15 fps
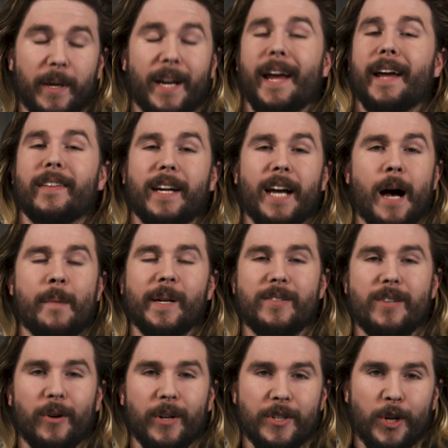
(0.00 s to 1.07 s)
But hey, the comics
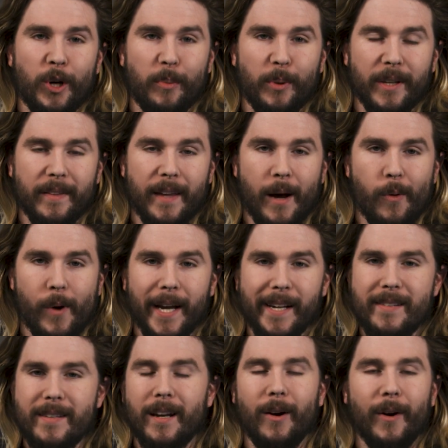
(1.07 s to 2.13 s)
don't interpret it that way,
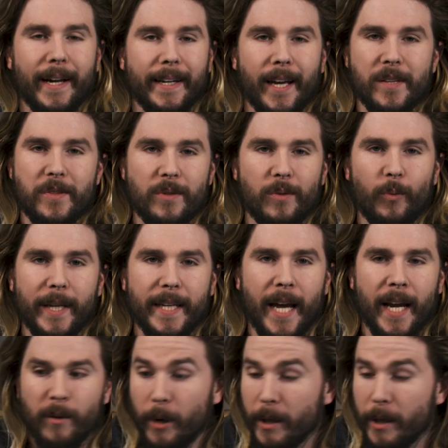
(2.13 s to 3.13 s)
so I guess we can't.